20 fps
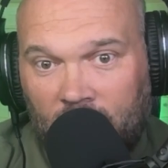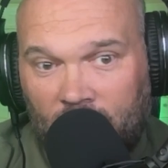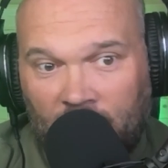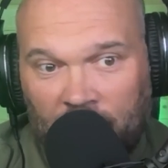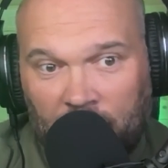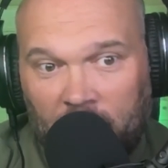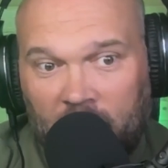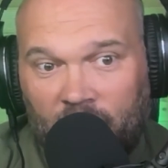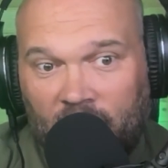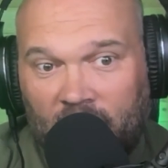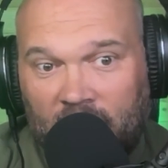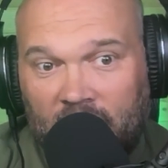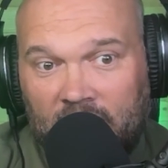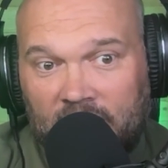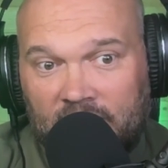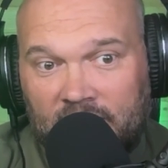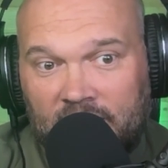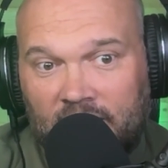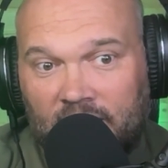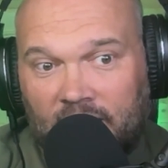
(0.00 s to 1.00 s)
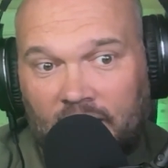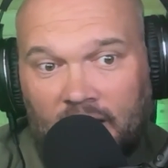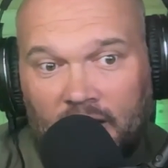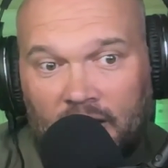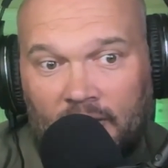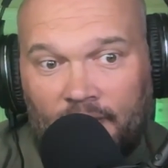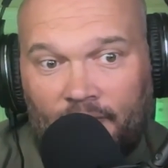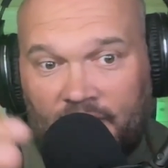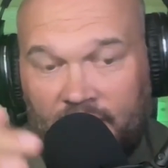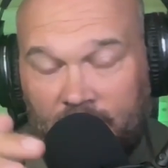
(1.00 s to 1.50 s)
That's what it really is. It's like,
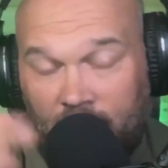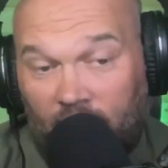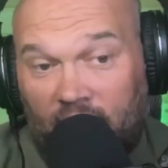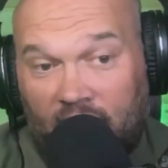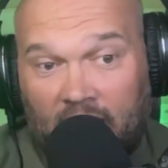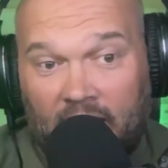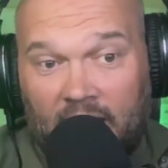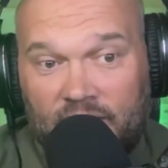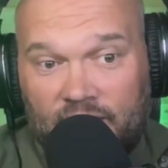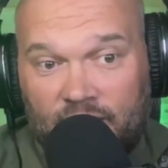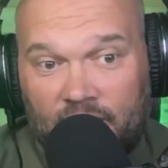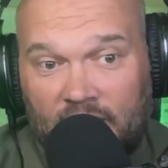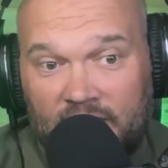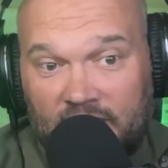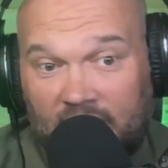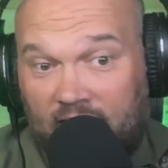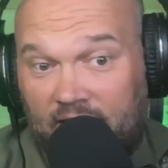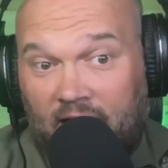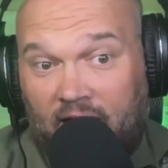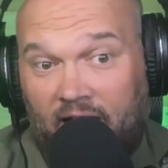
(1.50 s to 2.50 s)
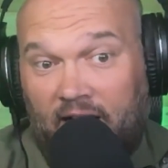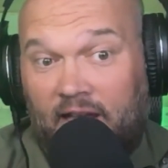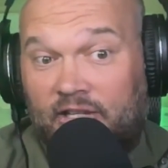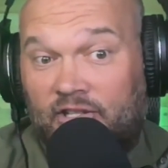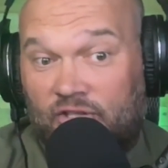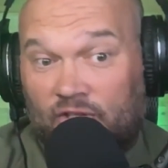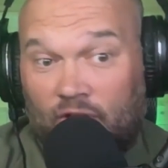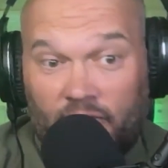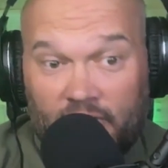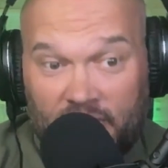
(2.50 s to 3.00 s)
here are the X-rays. Hey doc, I
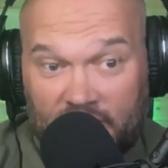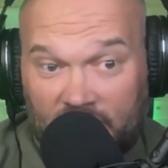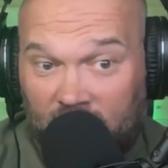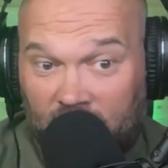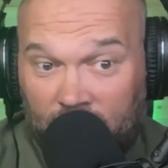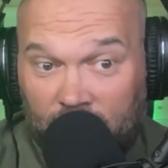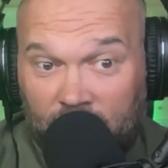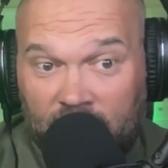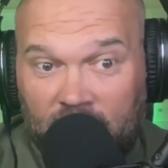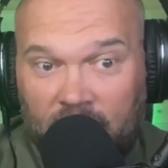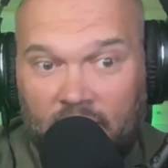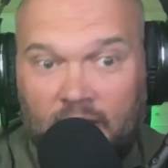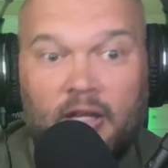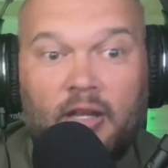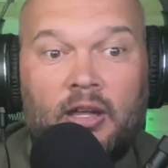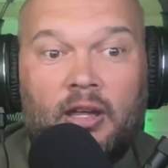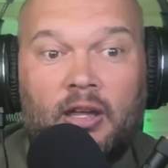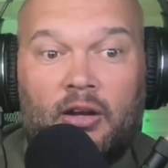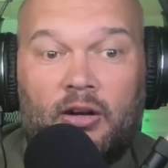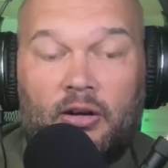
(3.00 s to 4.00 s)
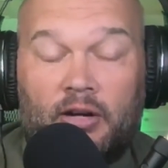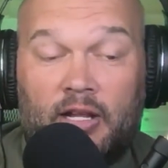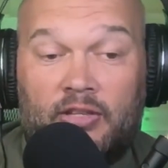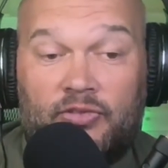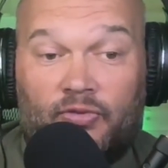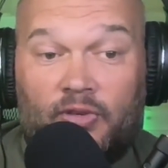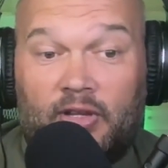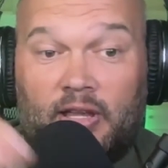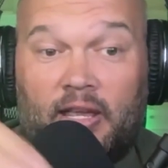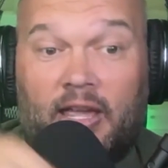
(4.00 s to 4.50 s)
saw this. Did you see it? Or it's
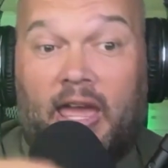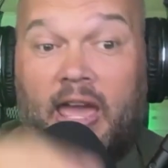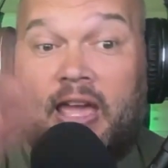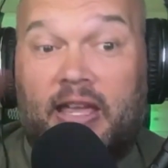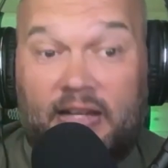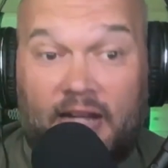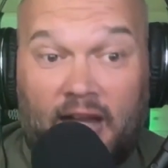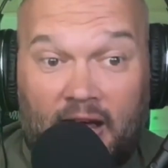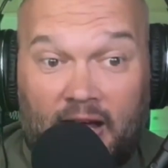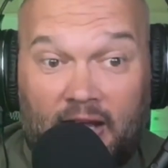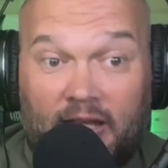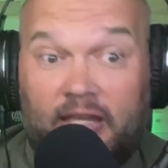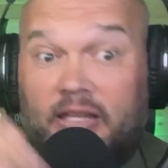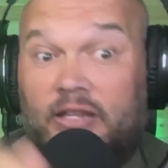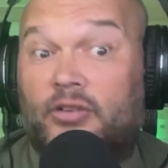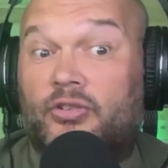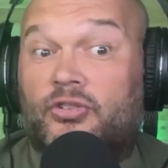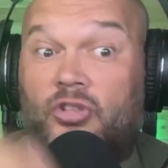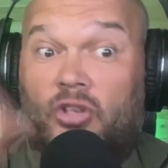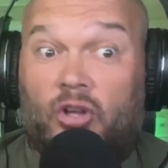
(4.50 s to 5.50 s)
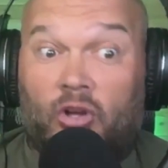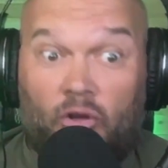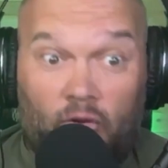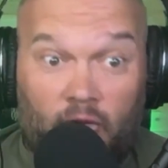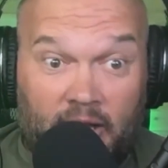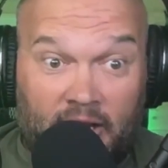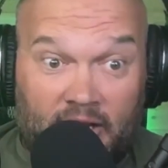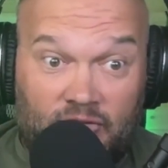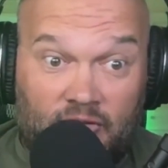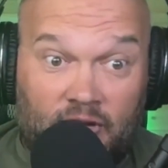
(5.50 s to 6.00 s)
really like, hey doc, here's the whole
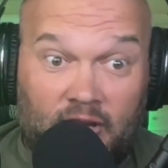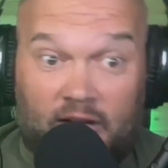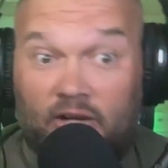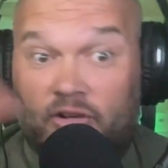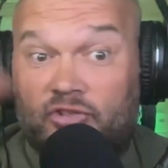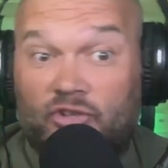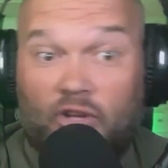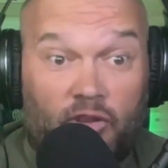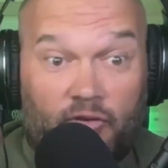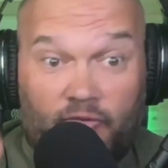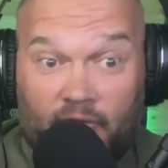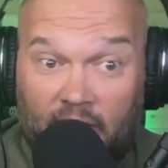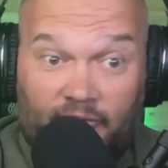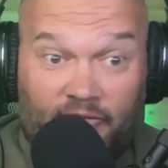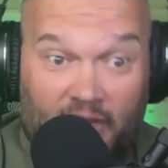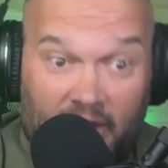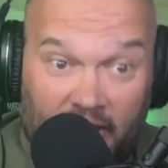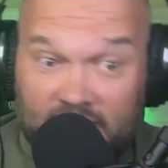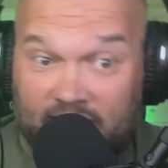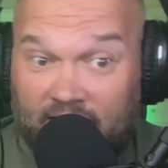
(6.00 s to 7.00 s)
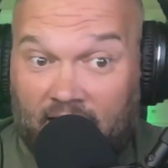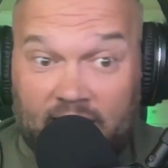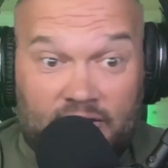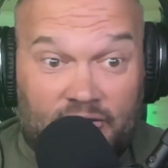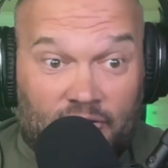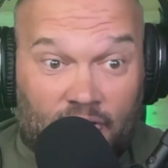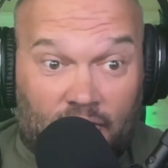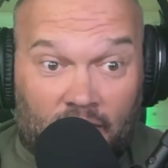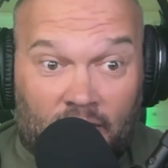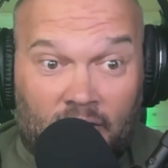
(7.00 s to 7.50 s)
X-ray, and here's all the red flags I
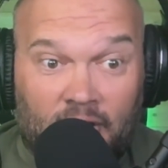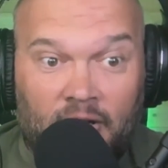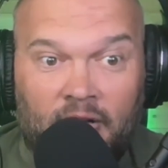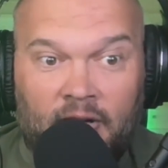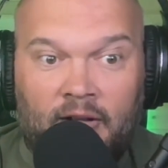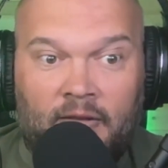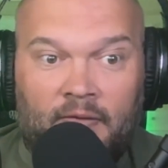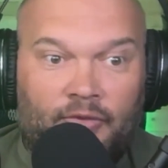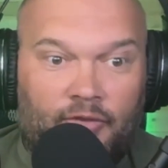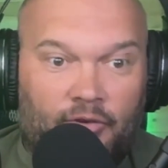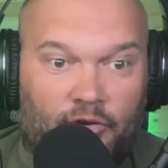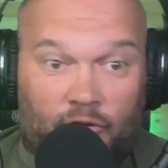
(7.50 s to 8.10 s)
saw. The